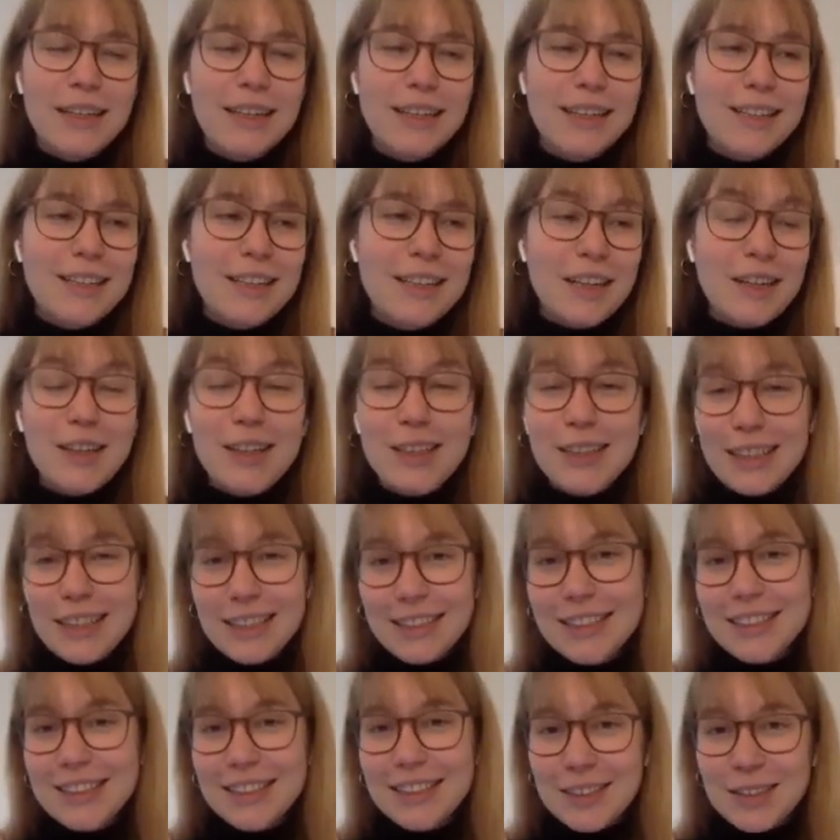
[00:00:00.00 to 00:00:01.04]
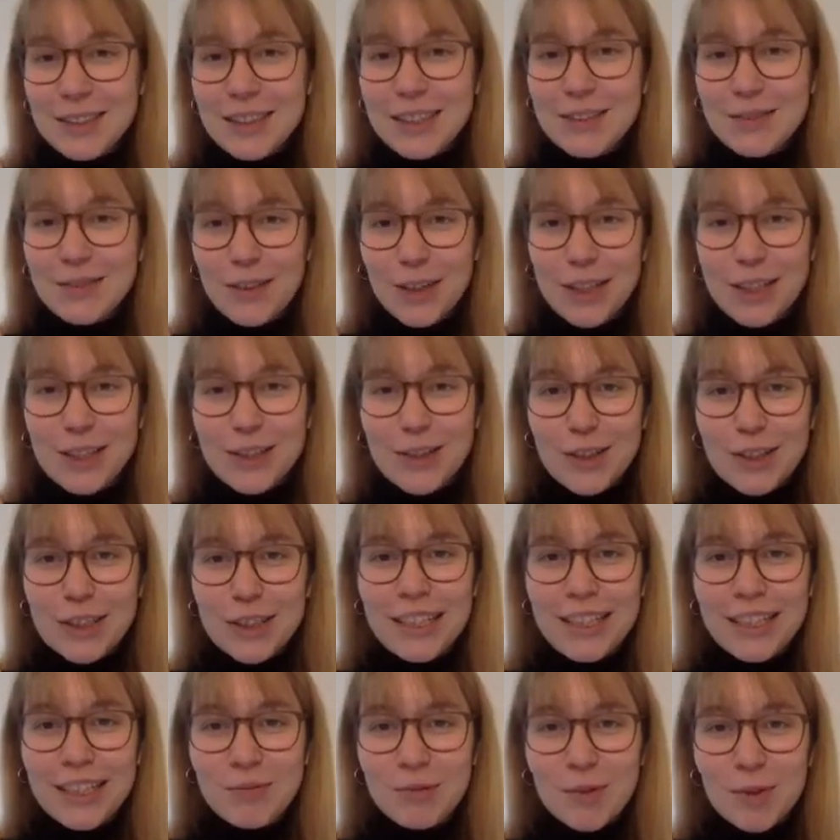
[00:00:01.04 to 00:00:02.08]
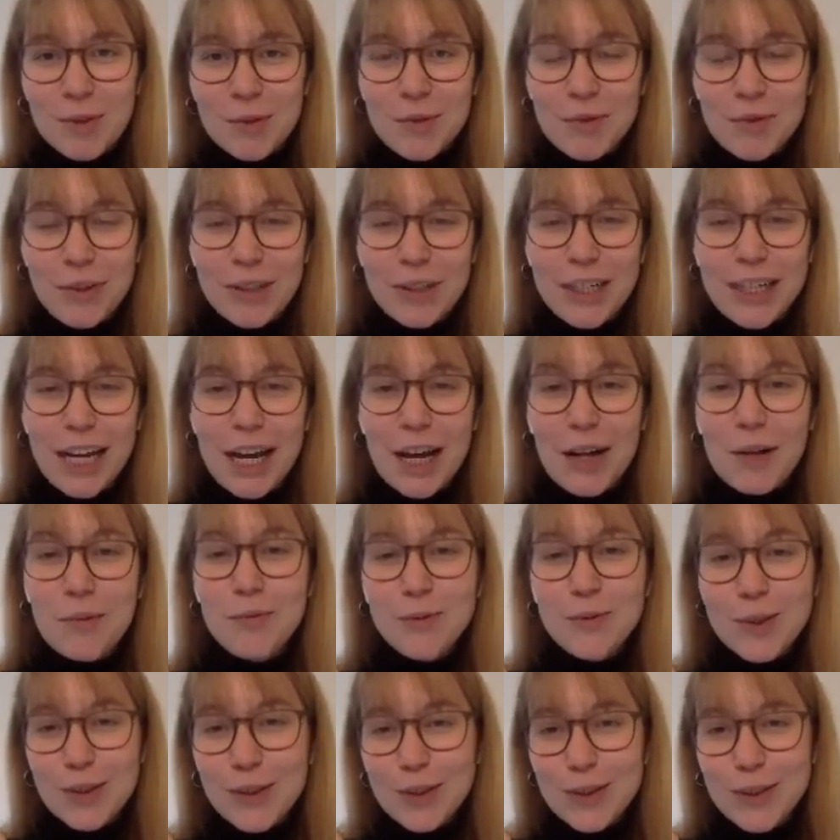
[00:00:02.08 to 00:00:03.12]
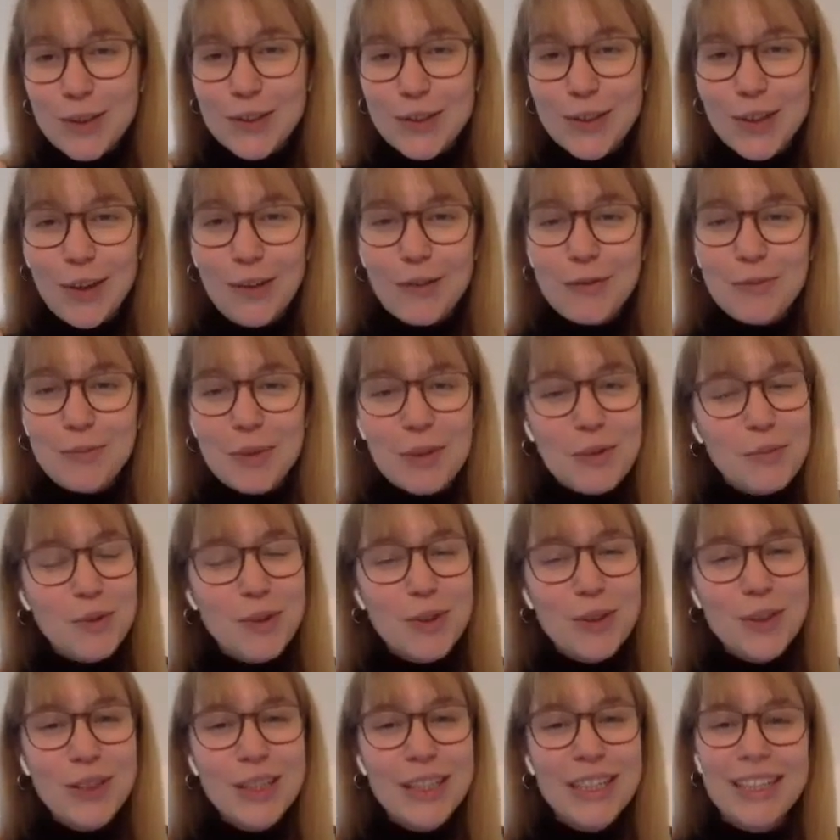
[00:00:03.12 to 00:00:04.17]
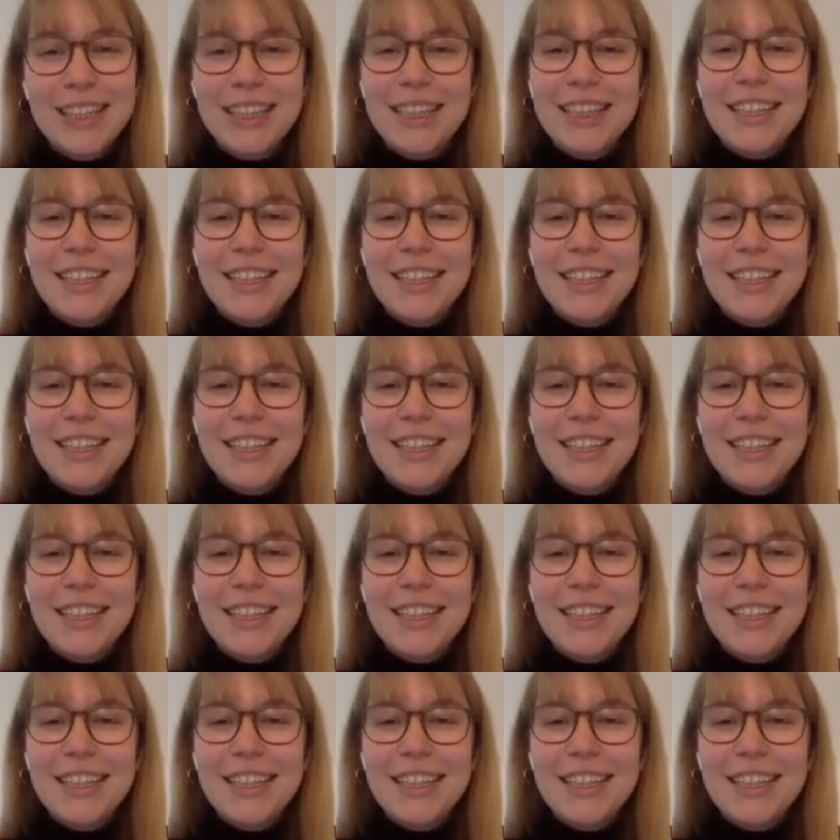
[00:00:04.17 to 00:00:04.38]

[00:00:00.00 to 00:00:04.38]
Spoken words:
I think that's very interesting and probably very helpful to a lot of people.